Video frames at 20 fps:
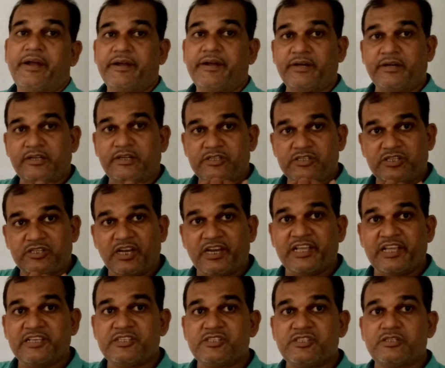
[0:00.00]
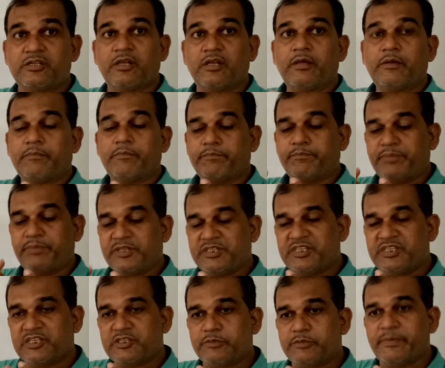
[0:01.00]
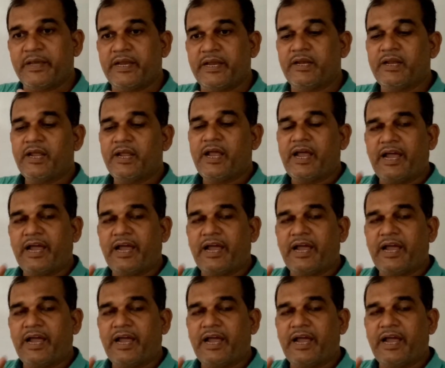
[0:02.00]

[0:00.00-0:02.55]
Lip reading: Industrialists, businessmen